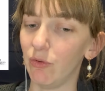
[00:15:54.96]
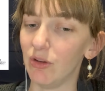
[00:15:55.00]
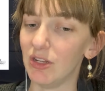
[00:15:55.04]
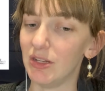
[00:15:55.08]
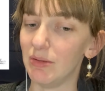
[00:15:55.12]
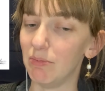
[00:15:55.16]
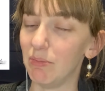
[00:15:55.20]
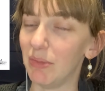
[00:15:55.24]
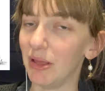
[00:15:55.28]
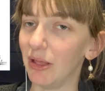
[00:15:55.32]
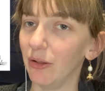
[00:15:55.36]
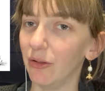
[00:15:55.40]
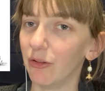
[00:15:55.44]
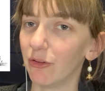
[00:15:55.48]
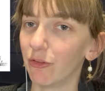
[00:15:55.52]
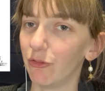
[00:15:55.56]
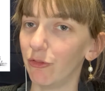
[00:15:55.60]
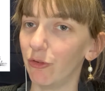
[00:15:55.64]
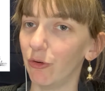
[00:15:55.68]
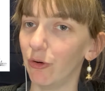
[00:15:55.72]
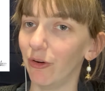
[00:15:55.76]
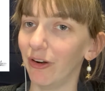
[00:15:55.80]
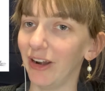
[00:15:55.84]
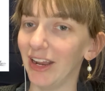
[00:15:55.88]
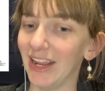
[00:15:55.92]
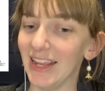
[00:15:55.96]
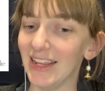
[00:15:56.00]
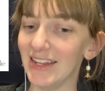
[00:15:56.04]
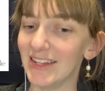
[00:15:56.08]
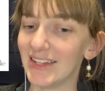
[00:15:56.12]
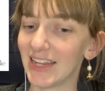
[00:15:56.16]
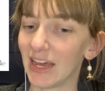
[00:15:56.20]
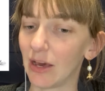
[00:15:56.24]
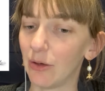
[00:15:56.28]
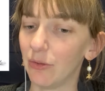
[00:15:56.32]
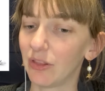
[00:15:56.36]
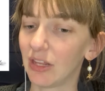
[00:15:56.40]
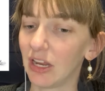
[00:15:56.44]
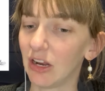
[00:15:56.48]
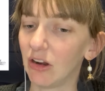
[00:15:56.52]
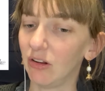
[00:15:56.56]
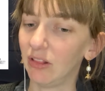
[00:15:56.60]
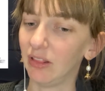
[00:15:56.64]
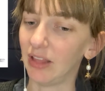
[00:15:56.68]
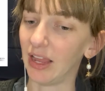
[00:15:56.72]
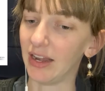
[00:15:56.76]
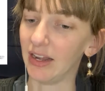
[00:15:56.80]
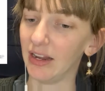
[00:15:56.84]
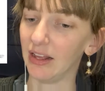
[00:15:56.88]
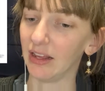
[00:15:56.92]
was built for a South
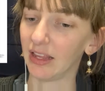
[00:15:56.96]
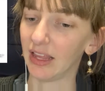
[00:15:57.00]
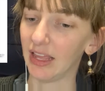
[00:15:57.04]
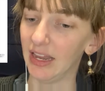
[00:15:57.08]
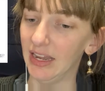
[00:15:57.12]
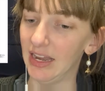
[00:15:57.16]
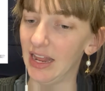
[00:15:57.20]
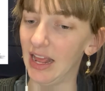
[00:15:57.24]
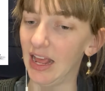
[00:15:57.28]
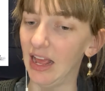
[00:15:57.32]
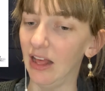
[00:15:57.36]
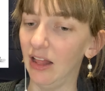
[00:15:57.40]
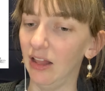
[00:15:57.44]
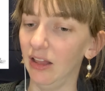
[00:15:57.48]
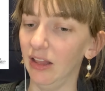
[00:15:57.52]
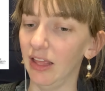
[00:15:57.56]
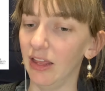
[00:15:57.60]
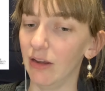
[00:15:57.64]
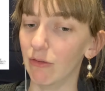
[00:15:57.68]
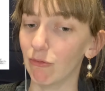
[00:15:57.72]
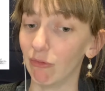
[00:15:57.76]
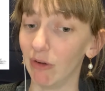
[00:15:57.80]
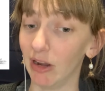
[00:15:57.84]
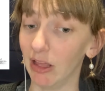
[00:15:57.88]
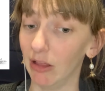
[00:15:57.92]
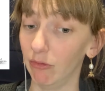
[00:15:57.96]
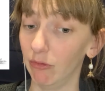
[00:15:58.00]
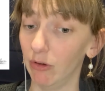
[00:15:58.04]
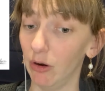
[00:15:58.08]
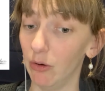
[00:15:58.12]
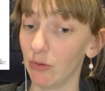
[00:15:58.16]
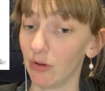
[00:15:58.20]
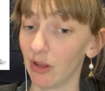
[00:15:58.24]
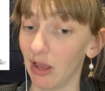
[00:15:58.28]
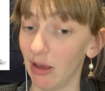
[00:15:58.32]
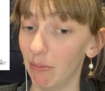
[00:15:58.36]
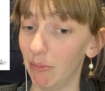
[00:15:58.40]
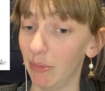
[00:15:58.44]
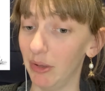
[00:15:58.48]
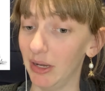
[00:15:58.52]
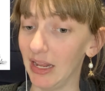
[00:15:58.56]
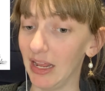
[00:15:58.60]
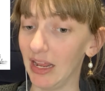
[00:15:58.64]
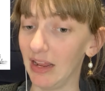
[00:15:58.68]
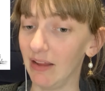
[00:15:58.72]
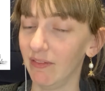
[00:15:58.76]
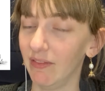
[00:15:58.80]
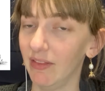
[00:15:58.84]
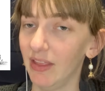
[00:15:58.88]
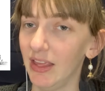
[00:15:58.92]
Carolina canal and railroad
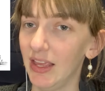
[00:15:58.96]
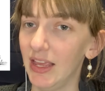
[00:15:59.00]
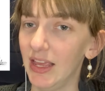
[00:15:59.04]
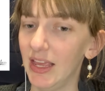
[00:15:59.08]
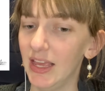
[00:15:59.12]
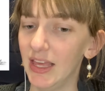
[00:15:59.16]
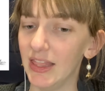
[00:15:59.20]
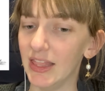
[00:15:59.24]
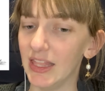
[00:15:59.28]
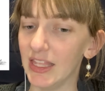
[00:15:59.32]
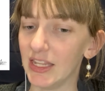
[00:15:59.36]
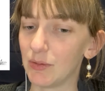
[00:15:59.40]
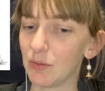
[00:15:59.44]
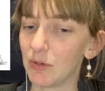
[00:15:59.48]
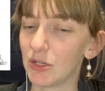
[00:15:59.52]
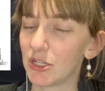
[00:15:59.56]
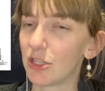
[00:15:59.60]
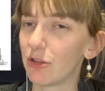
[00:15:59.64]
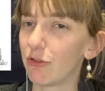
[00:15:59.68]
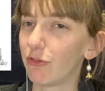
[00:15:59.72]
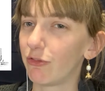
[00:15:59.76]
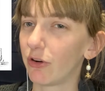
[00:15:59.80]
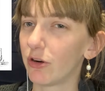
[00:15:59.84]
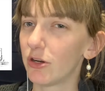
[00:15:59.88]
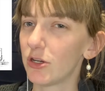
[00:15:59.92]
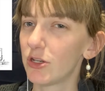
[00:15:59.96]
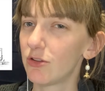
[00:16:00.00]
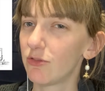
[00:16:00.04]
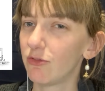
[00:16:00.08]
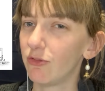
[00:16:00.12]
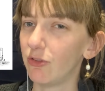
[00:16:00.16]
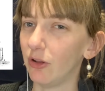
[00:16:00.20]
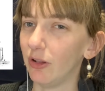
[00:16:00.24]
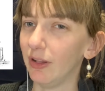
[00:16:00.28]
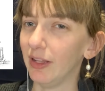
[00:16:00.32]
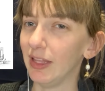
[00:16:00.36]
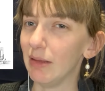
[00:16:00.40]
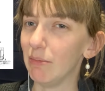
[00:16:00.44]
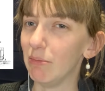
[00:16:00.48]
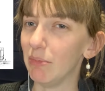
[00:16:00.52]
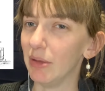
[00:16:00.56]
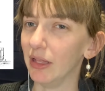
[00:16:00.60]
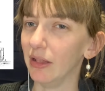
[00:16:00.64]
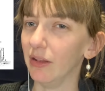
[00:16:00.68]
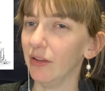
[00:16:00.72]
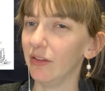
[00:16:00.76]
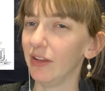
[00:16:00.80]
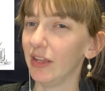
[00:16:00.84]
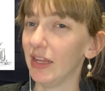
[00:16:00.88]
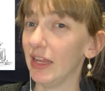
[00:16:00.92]
company. This was the first fully
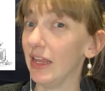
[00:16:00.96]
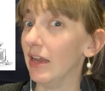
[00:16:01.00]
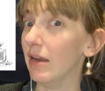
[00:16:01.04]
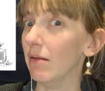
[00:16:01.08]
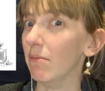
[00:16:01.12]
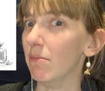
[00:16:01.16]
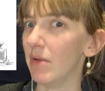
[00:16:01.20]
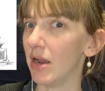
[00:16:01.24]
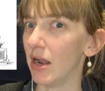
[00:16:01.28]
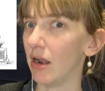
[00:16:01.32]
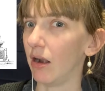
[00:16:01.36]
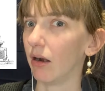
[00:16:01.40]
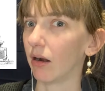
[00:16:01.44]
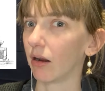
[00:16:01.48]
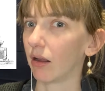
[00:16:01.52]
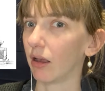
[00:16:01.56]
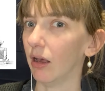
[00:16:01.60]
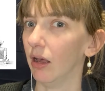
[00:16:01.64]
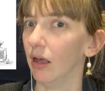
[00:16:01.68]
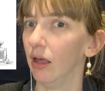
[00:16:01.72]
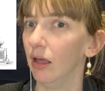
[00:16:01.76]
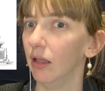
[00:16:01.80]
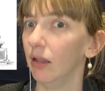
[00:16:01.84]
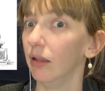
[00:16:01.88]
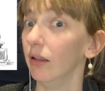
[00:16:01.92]
built in America